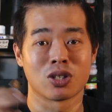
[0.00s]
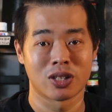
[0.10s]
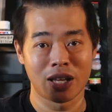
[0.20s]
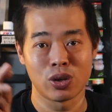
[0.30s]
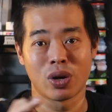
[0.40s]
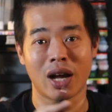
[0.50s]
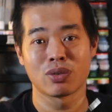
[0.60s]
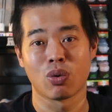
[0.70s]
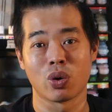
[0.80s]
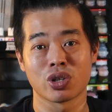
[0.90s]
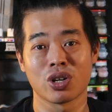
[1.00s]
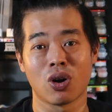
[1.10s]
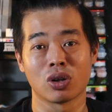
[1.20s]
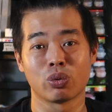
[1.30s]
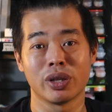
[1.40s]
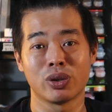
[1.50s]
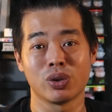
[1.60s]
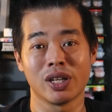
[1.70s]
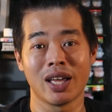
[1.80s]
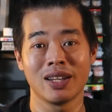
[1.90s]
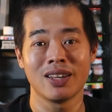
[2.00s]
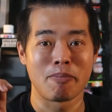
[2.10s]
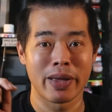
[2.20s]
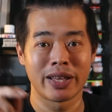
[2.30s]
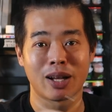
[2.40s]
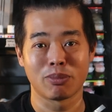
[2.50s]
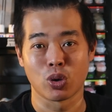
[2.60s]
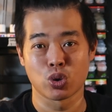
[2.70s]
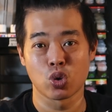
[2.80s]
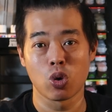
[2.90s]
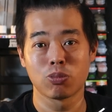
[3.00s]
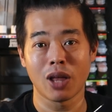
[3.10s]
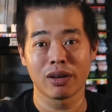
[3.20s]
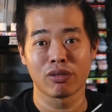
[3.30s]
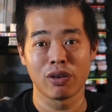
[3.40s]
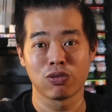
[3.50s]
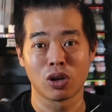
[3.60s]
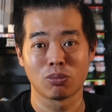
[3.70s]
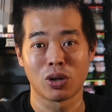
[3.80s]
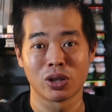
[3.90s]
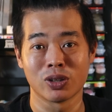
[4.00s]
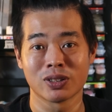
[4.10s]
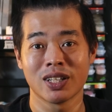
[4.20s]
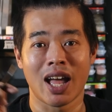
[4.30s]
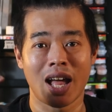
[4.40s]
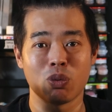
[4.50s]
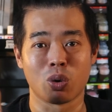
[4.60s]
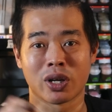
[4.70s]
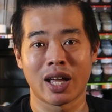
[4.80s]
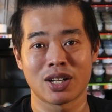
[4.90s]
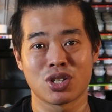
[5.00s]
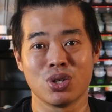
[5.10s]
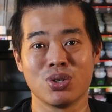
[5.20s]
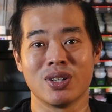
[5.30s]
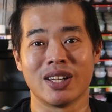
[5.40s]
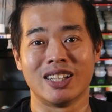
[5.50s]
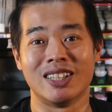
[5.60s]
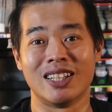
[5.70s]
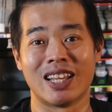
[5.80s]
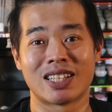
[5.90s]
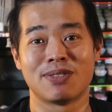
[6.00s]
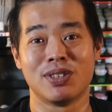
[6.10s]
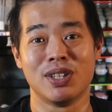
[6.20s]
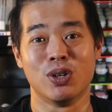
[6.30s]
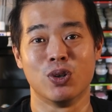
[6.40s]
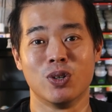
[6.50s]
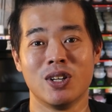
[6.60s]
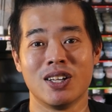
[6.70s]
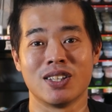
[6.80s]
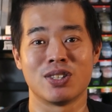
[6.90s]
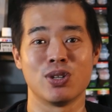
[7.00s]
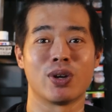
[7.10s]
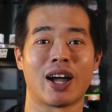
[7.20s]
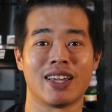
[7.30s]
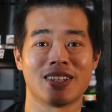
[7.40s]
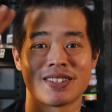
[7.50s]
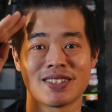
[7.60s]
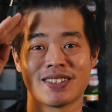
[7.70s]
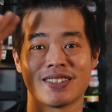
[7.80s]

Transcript: Thank you guys for watching all the way to the end. Paint up your Soulblight Gravelord models and we'll catch you in the next video. See you guys.